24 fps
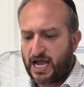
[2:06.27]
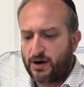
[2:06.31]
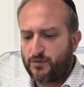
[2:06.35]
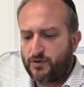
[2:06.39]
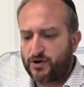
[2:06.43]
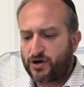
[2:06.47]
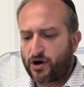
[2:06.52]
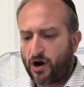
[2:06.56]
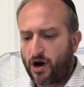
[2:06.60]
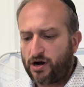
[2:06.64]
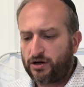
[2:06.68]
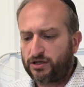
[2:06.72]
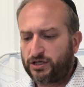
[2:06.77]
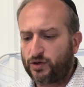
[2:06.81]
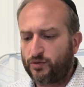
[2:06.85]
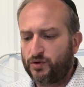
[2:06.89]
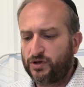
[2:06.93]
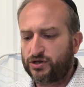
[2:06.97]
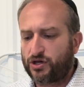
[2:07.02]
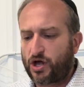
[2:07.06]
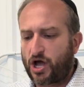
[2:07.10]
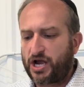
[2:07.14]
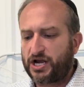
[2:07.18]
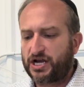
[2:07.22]
regard to
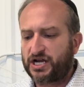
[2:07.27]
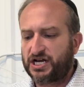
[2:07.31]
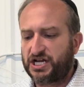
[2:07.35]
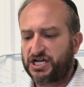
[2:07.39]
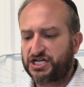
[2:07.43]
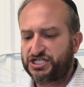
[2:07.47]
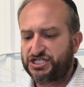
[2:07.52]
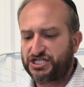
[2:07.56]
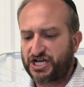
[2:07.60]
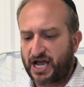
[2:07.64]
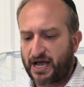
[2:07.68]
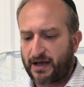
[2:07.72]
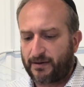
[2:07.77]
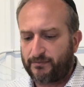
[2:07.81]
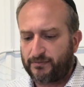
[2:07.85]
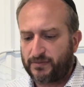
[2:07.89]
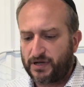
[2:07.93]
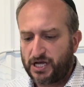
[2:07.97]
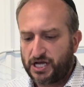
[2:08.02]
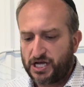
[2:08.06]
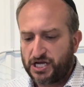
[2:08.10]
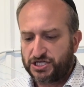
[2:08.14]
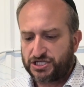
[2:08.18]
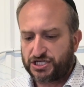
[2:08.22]
relying on Hashem,
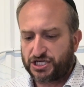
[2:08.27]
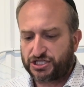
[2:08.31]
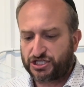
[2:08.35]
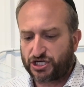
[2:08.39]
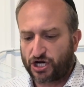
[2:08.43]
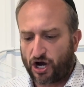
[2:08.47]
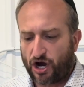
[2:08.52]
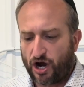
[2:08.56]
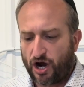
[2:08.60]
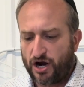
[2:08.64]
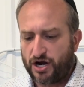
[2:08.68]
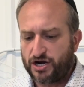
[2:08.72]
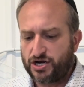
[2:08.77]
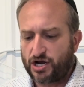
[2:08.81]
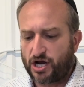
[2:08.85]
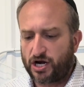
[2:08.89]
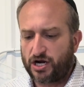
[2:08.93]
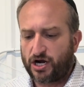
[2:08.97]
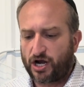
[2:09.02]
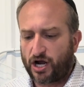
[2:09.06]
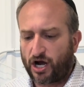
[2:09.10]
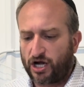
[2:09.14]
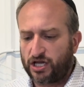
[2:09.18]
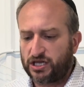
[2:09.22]

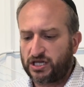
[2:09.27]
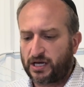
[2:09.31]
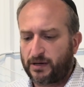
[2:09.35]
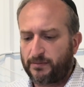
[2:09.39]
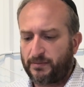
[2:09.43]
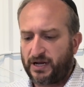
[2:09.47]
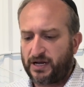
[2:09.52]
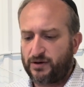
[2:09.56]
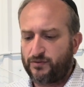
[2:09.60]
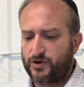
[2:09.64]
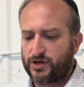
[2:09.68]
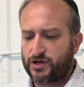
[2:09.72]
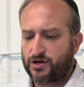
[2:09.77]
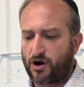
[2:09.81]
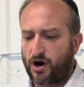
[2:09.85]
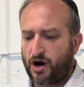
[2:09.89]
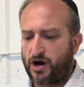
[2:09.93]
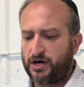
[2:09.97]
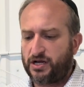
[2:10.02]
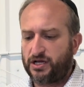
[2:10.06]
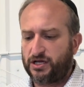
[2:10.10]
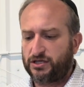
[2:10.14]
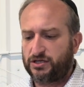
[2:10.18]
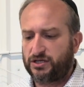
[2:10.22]
in
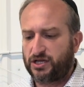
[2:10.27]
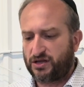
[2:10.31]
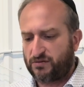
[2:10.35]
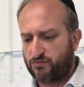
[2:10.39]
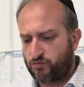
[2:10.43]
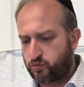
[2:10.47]
regarding